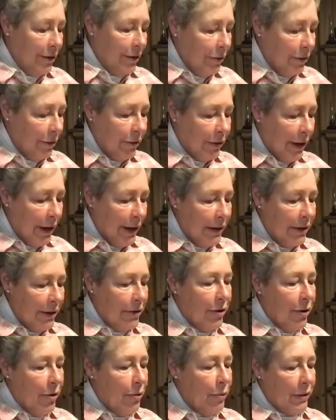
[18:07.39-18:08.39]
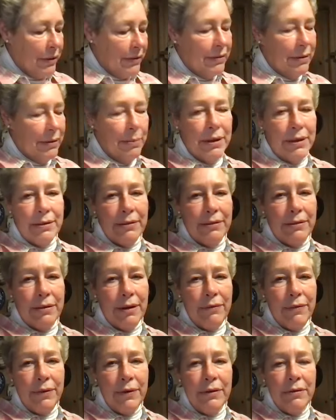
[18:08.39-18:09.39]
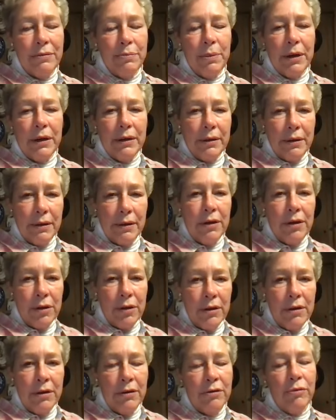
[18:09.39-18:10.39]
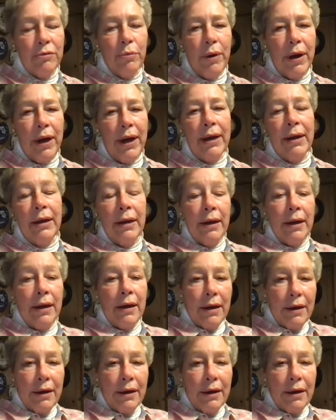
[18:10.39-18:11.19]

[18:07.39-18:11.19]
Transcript: you, you kind of know what some of the stuff is, but you, this way,